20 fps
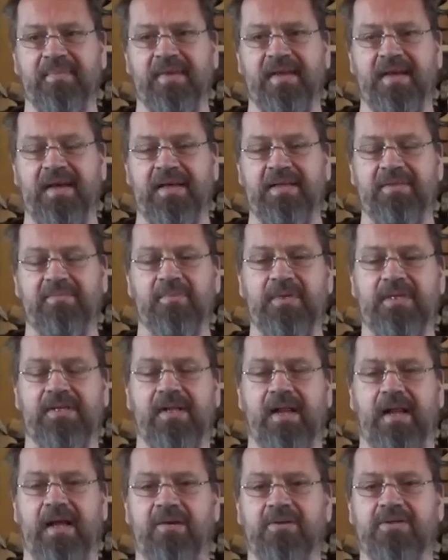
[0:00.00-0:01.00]
and with
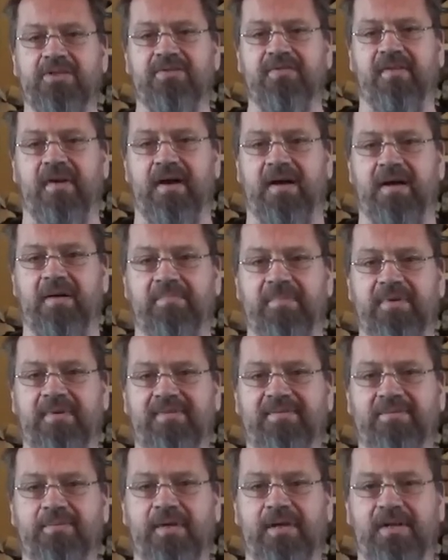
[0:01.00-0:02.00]
Klaus Schwab
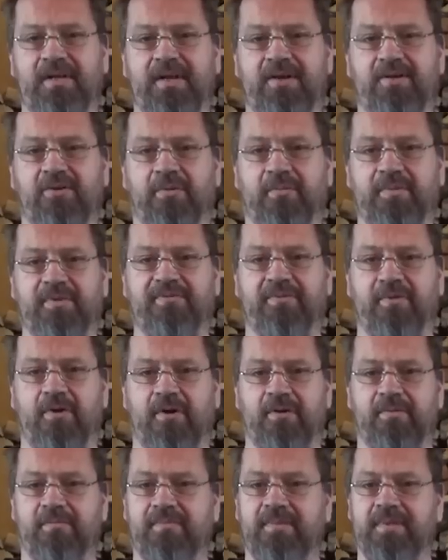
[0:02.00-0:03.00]
and World Economic
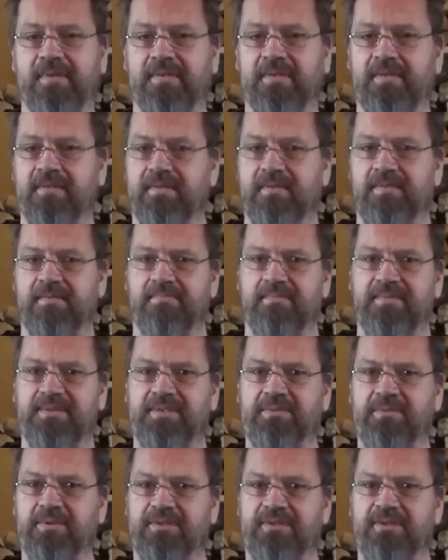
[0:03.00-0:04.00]
Forum.
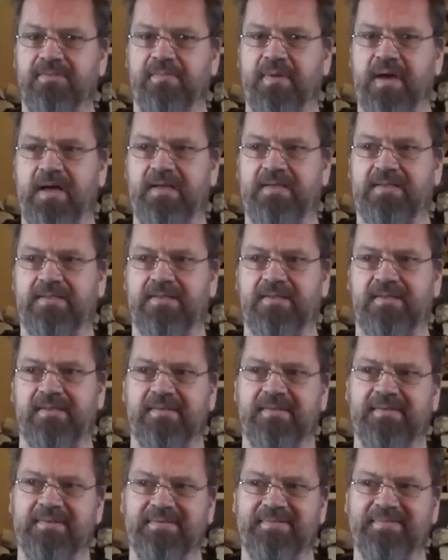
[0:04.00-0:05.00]
She was the
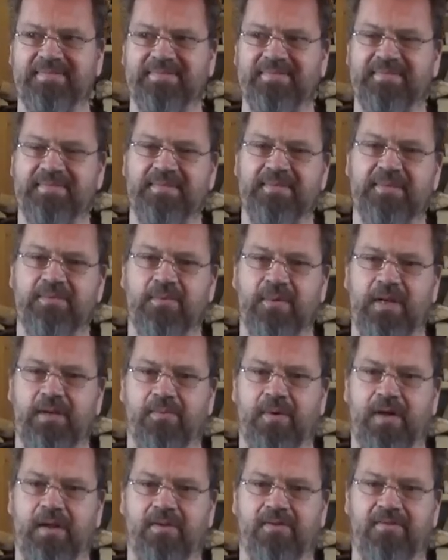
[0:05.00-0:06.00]
best. Well,
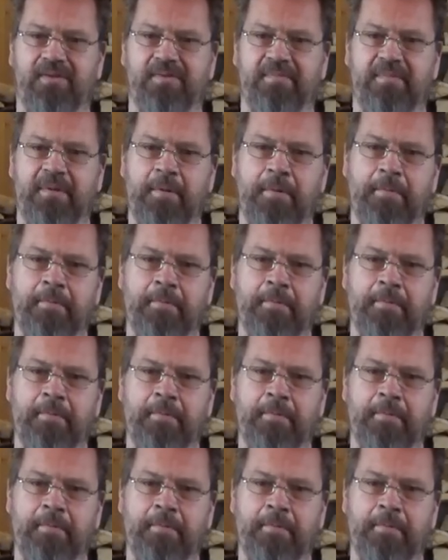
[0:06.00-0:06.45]
one of them.